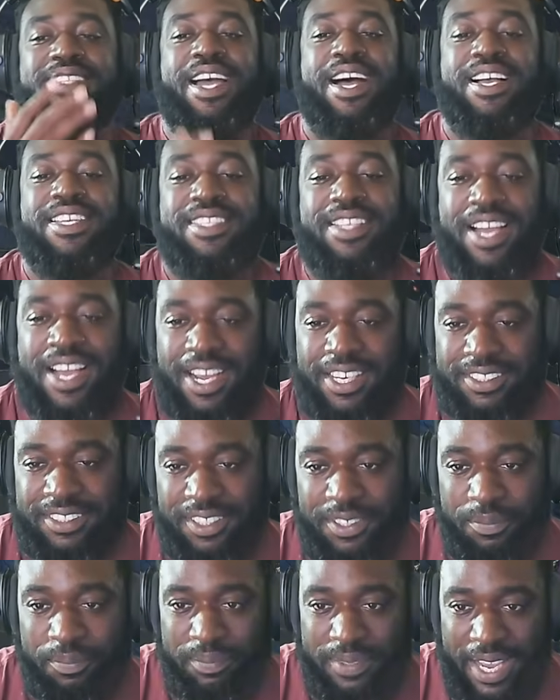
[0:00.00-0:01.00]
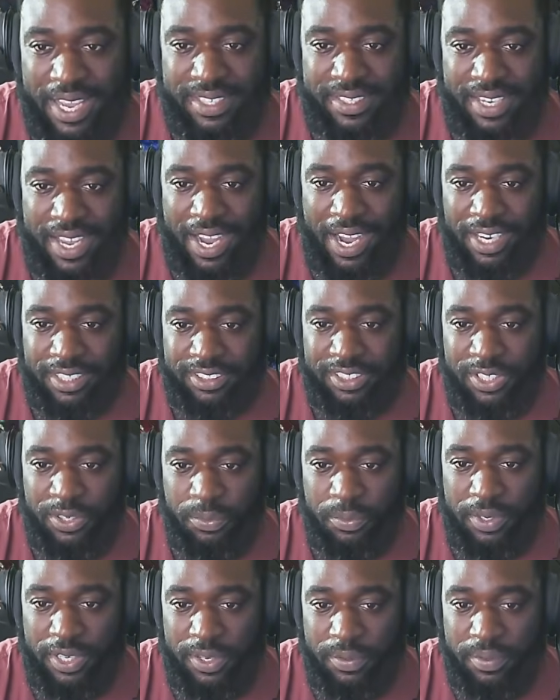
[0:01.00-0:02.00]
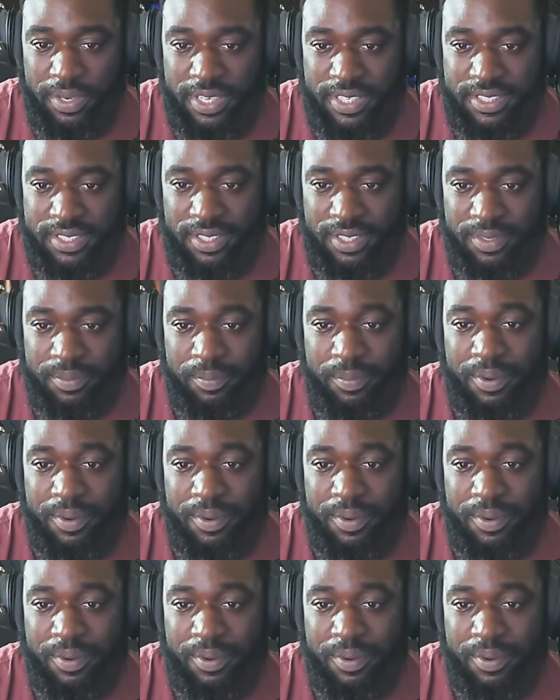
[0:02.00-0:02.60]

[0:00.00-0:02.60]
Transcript: That's actually really sick.